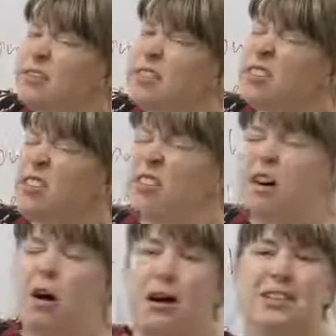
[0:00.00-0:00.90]
the floor,
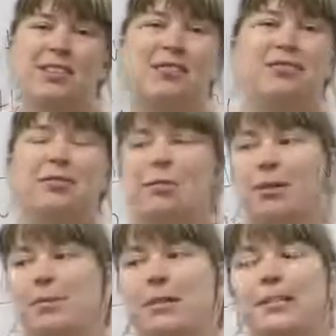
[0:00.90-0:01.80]
or on the
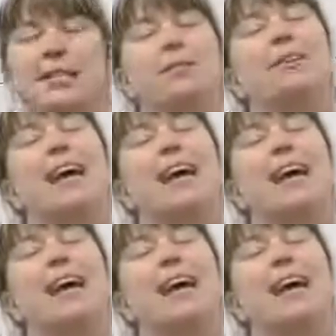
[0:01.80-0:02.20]
floor? What do you